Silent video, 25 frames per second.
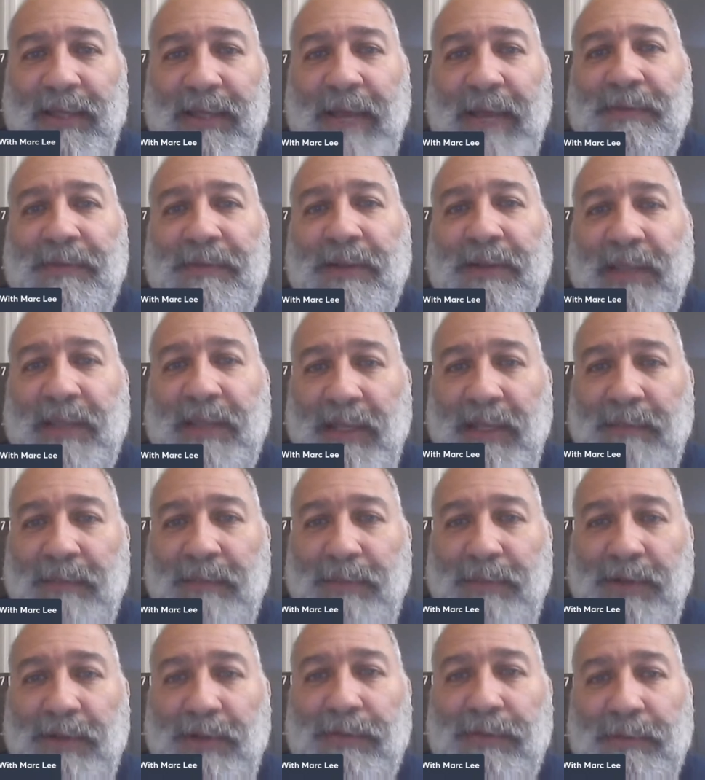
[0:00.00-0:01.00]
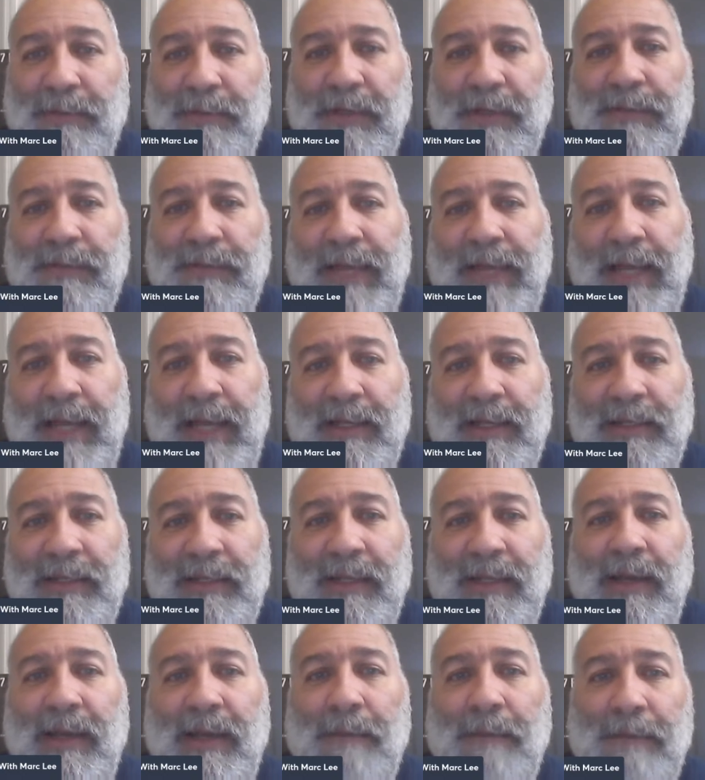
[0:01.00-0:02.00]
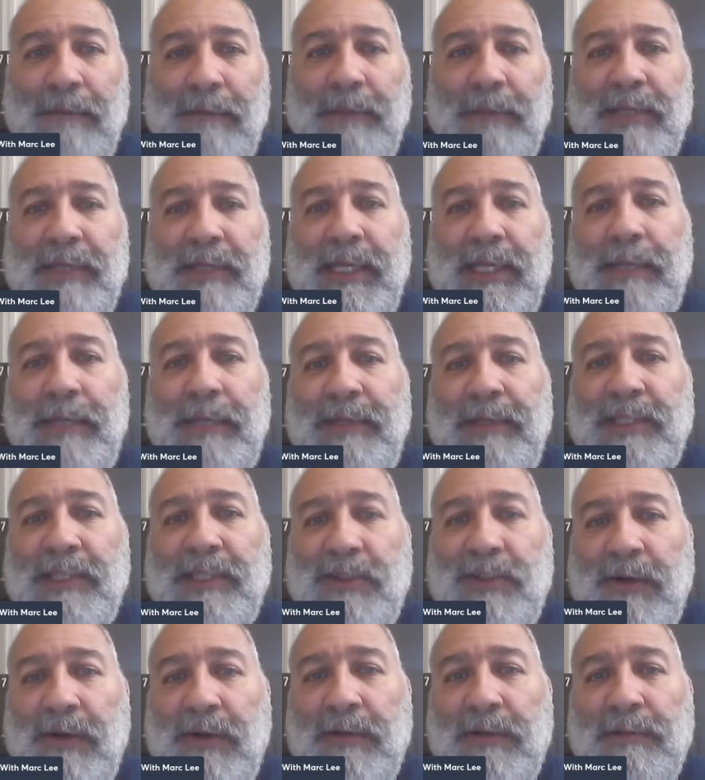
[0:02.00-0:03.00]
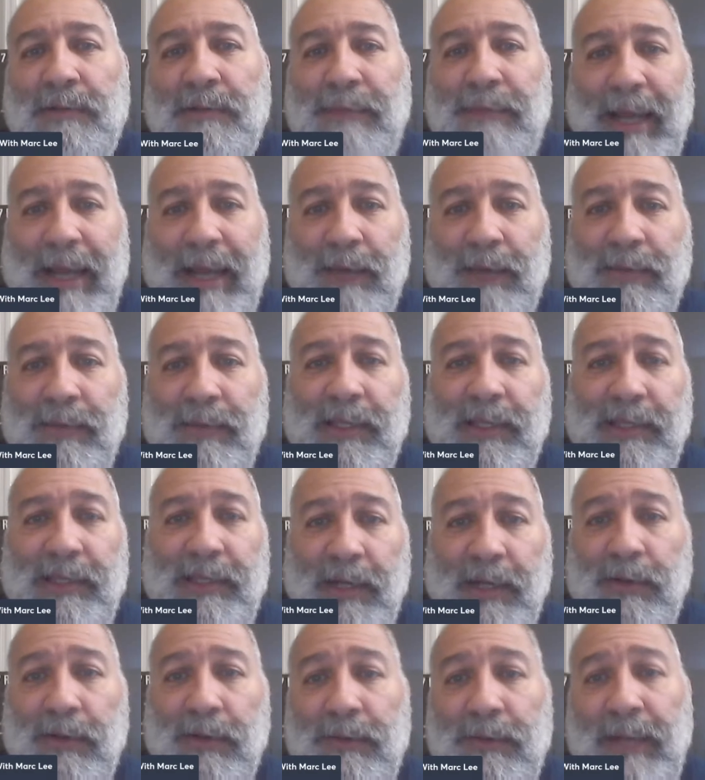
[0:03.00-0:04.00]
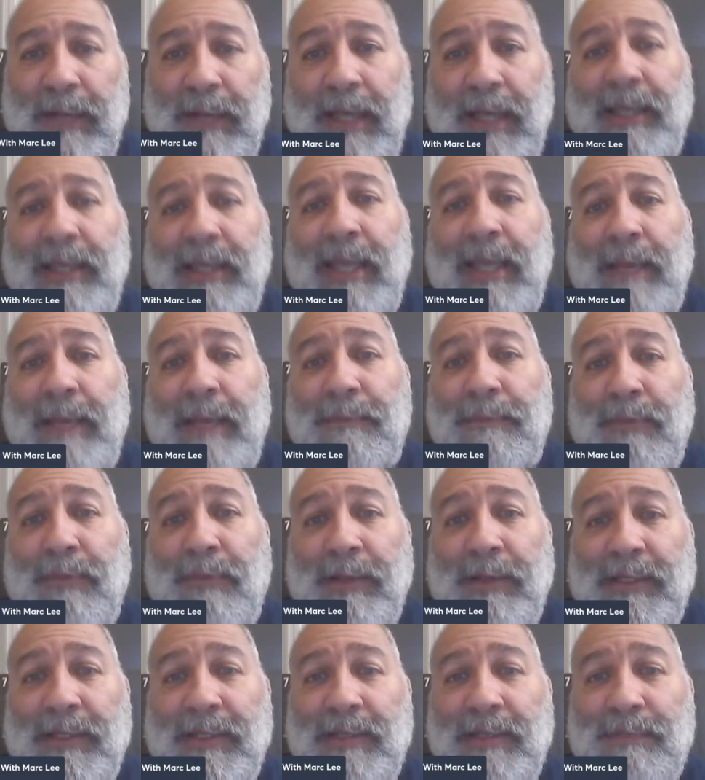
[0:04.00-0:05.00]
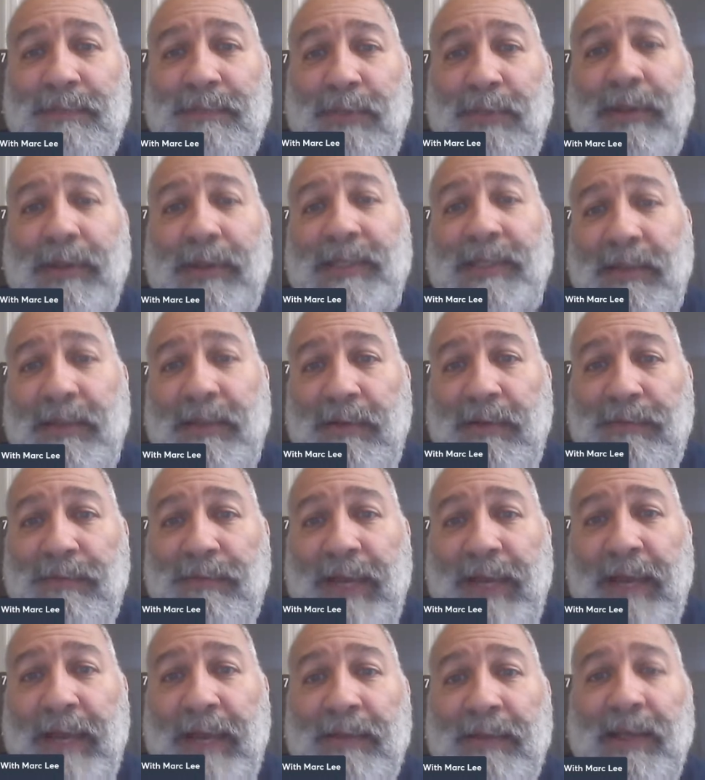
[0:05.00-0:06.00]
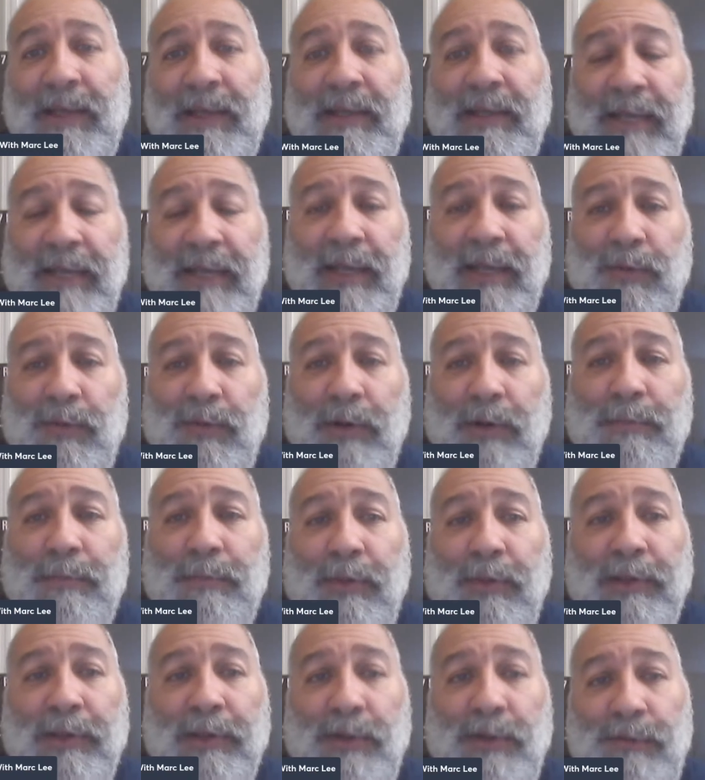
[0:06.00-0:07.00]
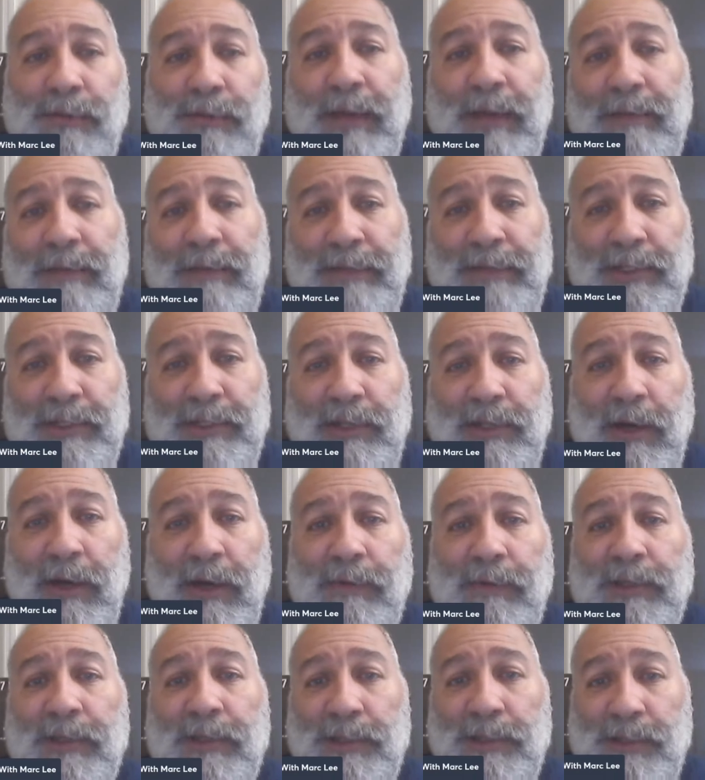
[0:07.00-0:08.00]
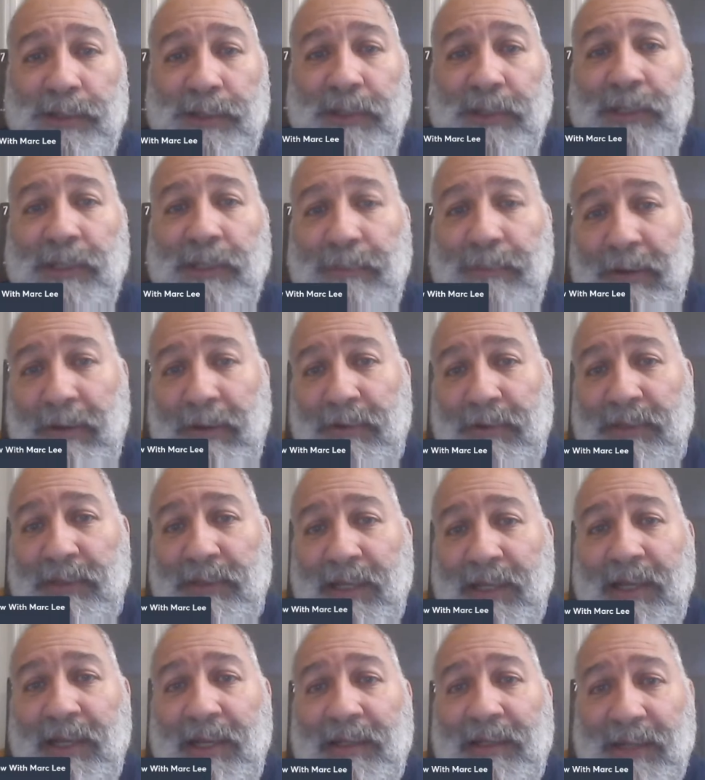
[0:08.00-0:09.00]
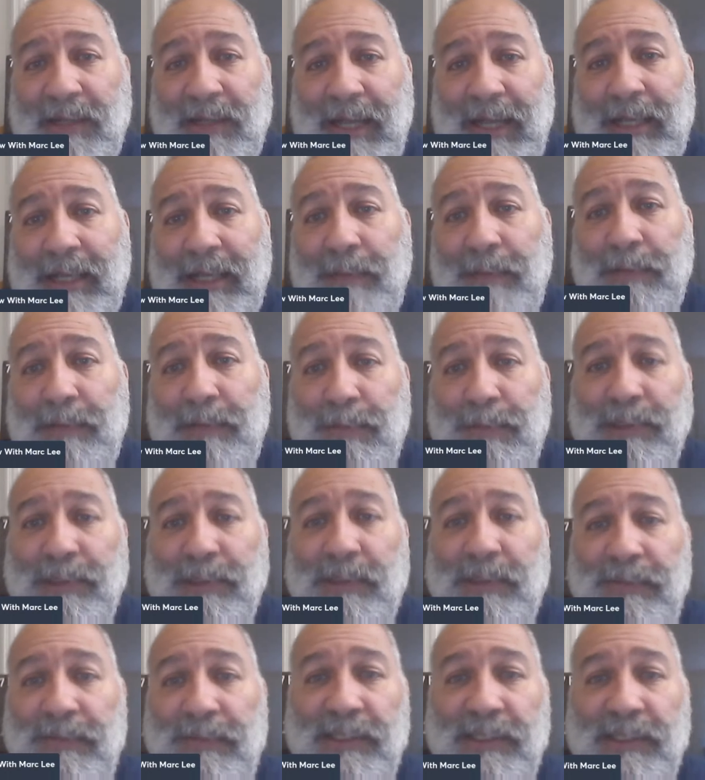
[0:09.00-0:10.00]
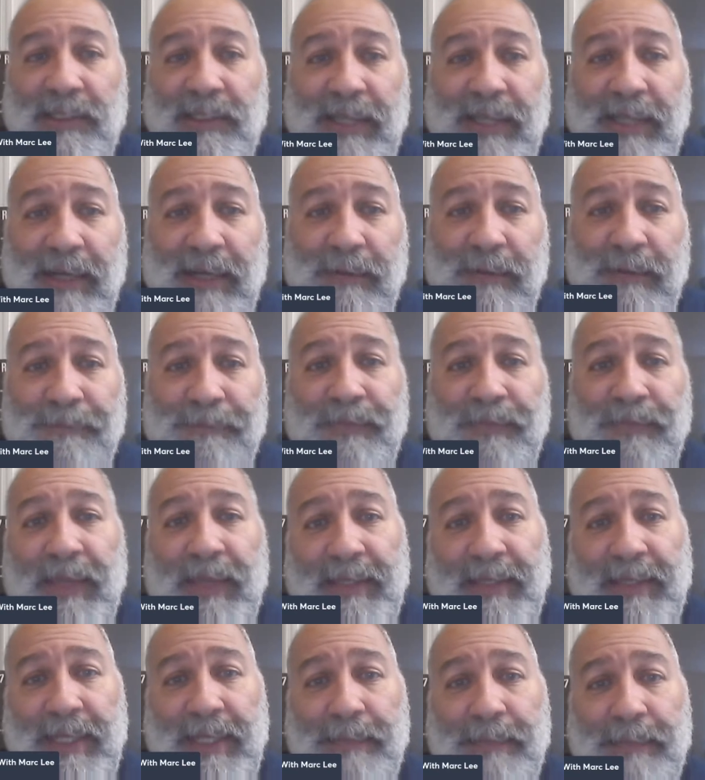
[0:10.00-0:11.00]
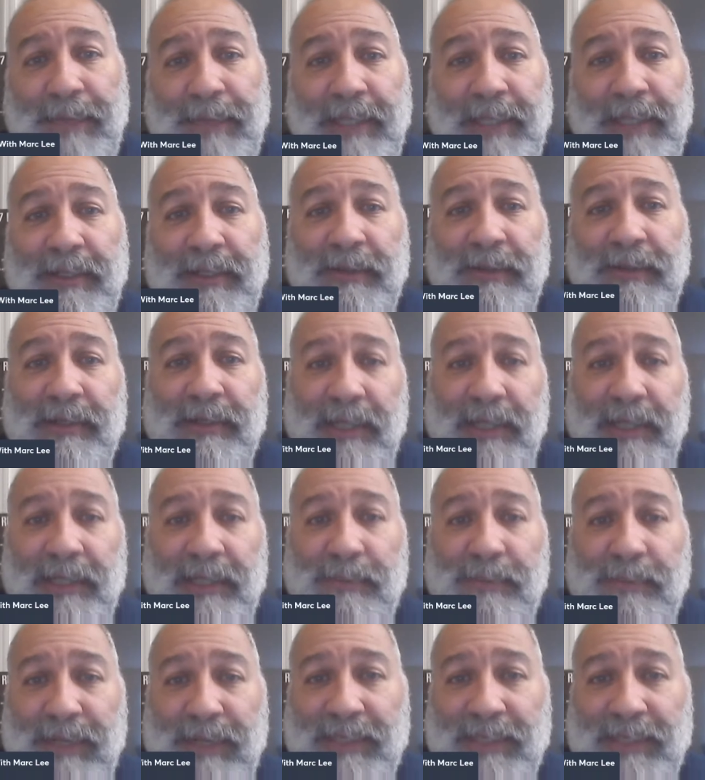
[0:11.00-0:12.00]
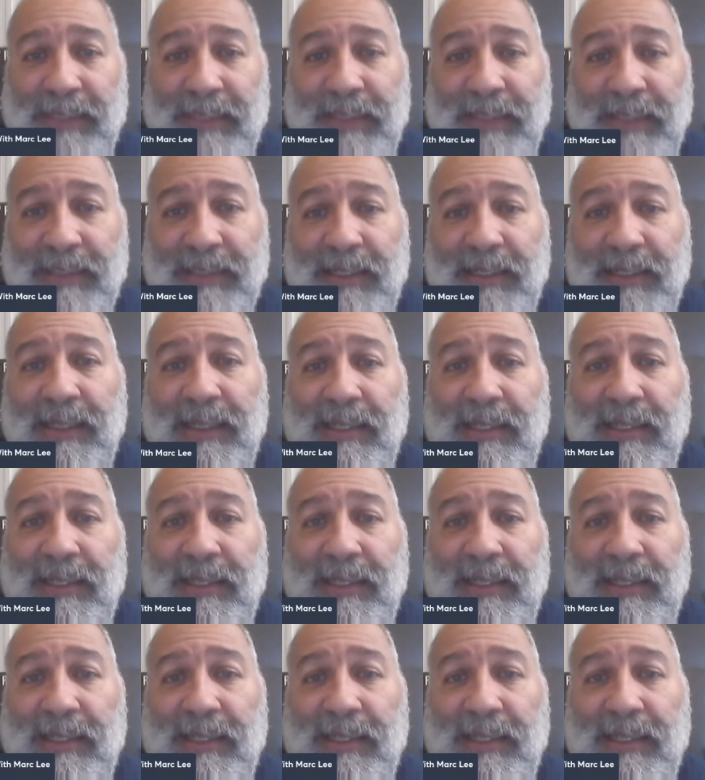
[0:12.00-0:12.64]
after getting booted from Tougher Island, Public Enemy stormed back with a narrow 88.75 to 81.25 victory over the Jersey Ballers to lock up the Prince Division title and take pay dirt in the process.